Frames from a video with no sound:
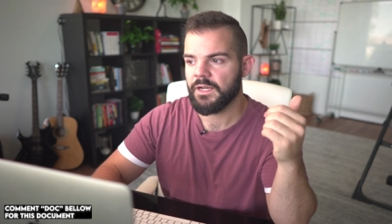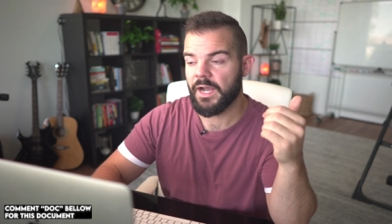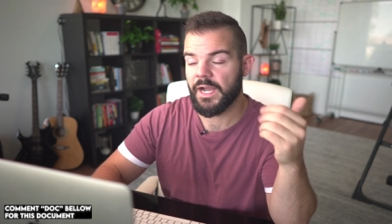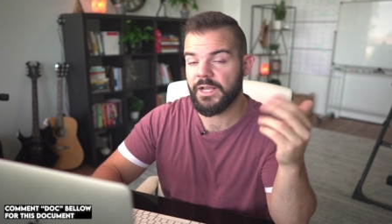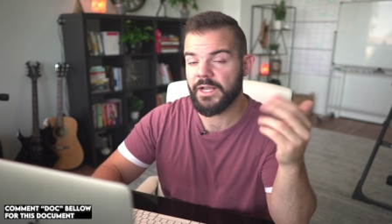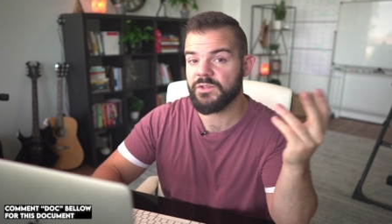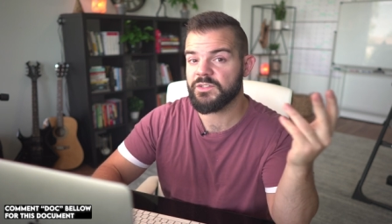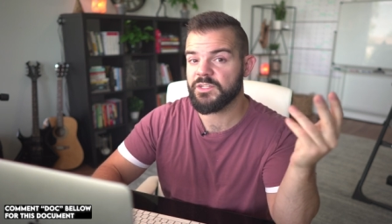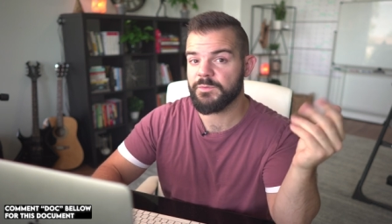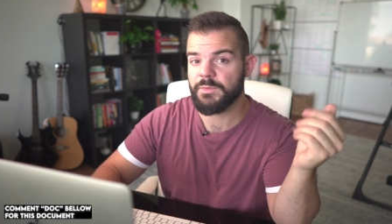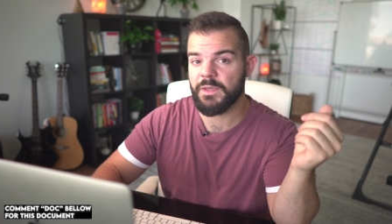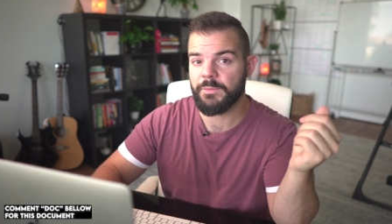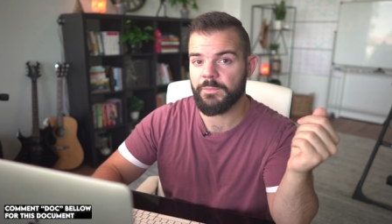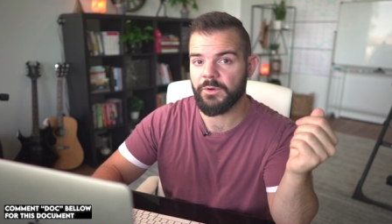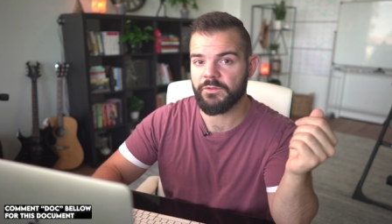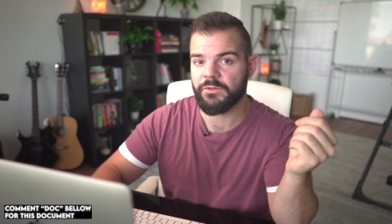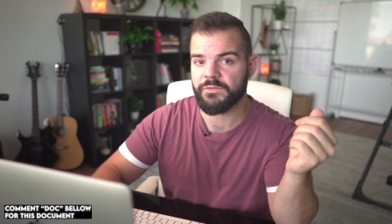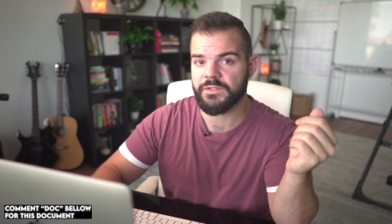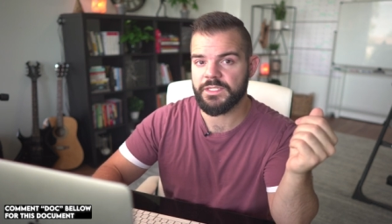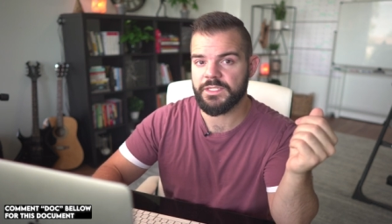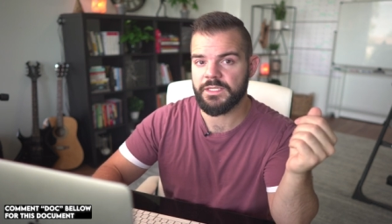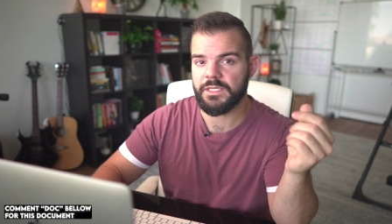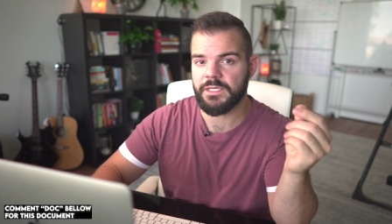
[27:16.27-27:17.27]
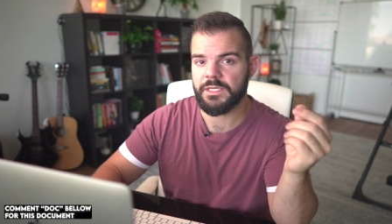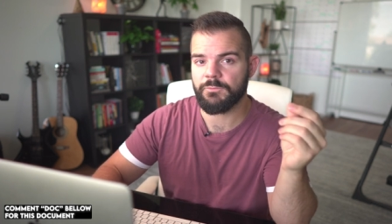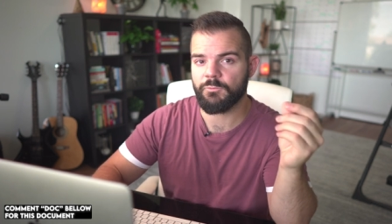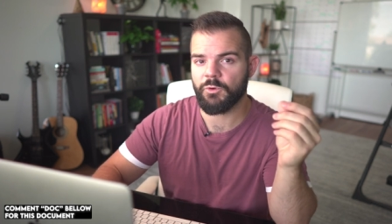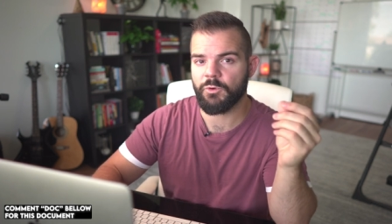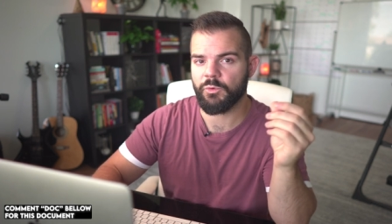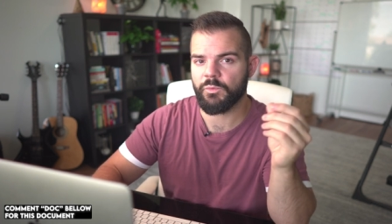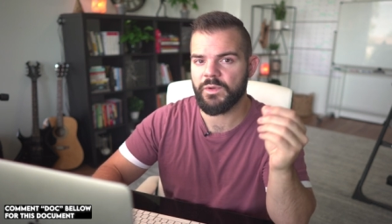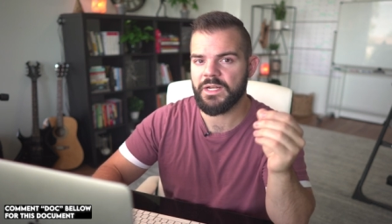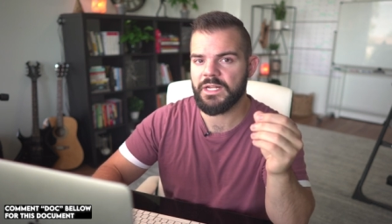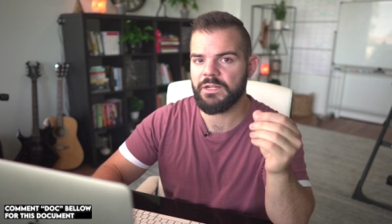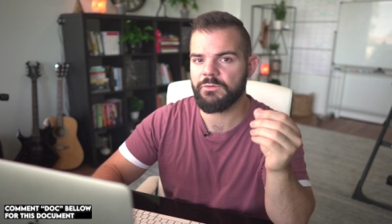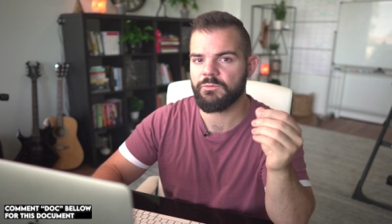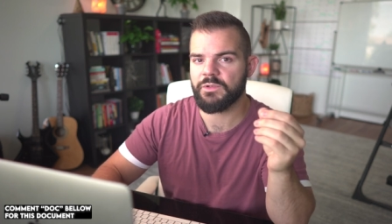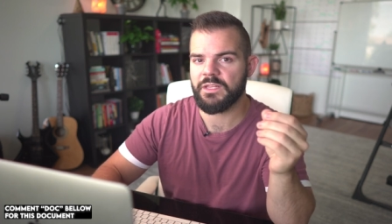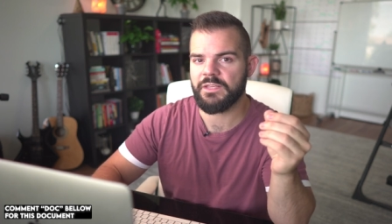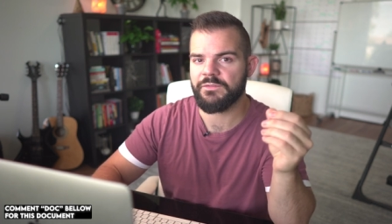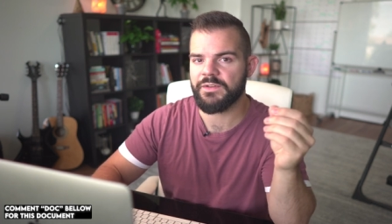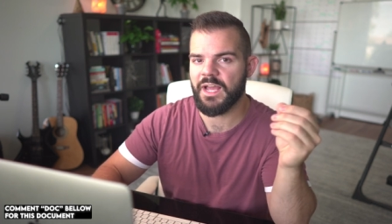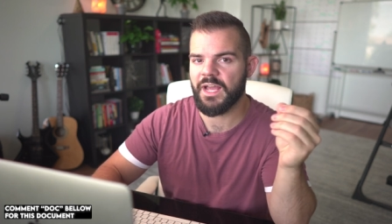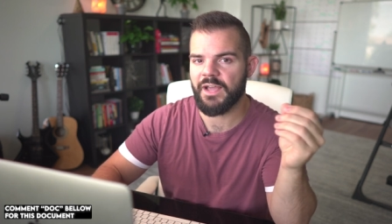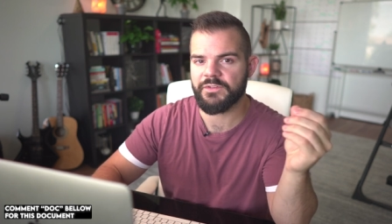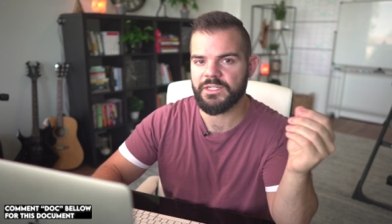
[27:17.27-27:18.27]
I used to be a part of a team where we didn't really
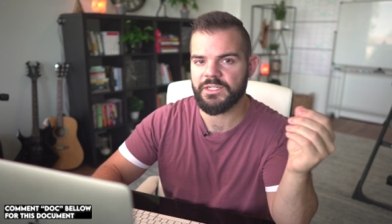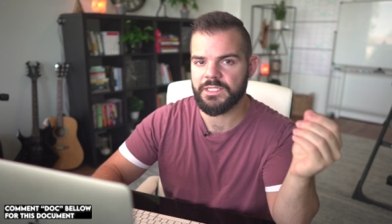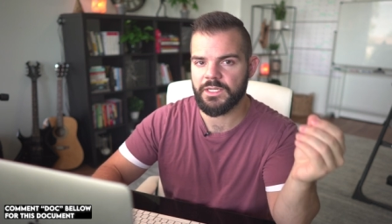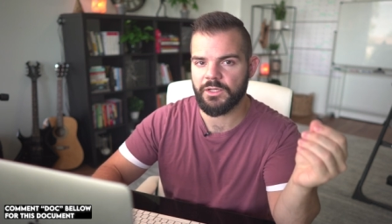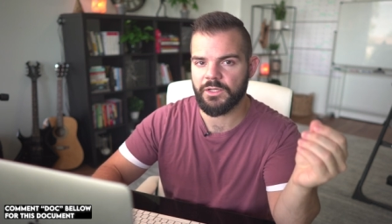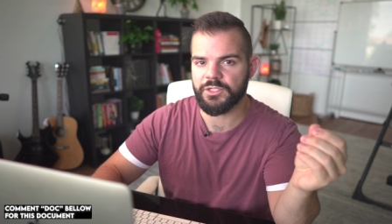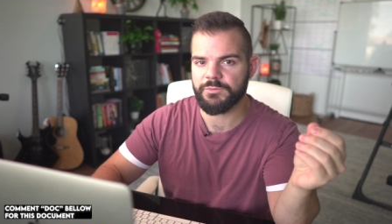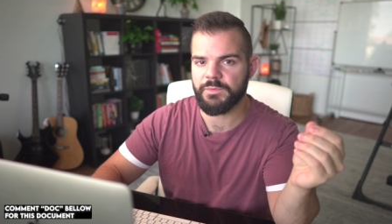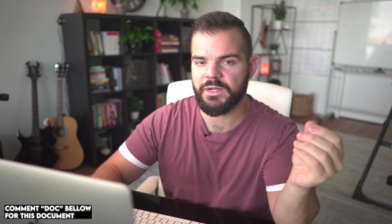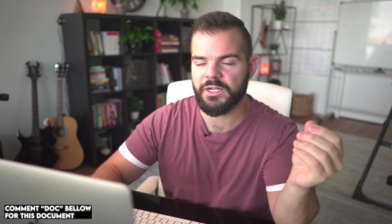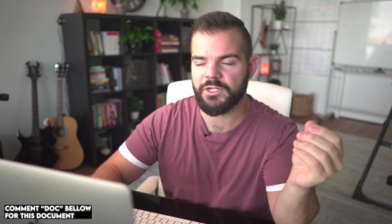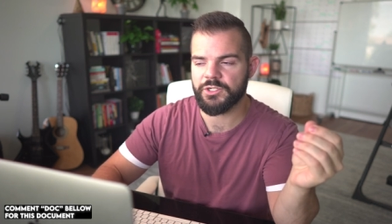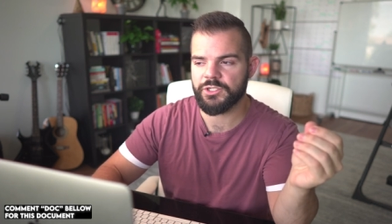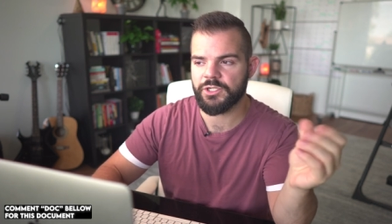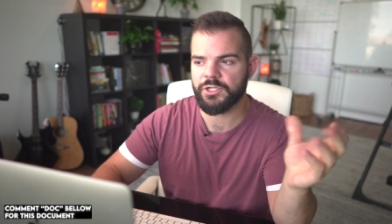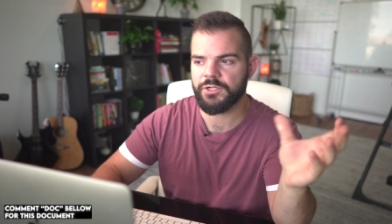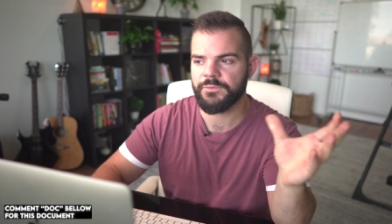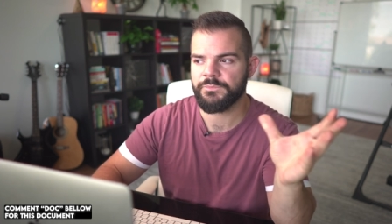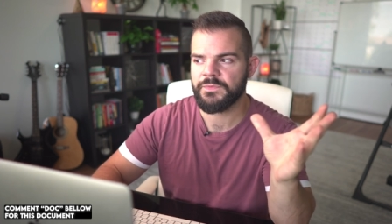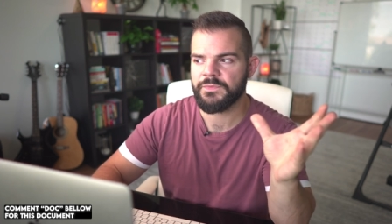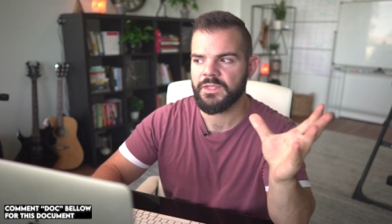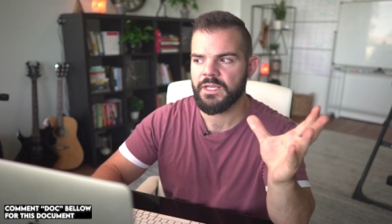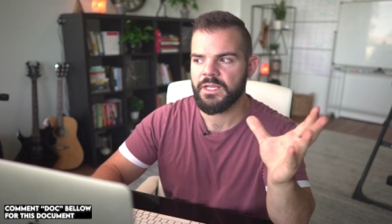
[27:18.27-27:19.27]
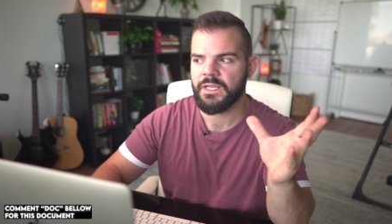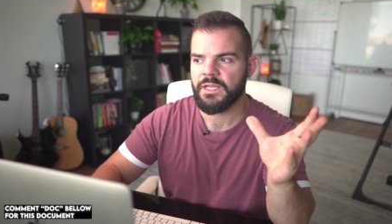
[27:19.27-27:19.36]
even have a sales manager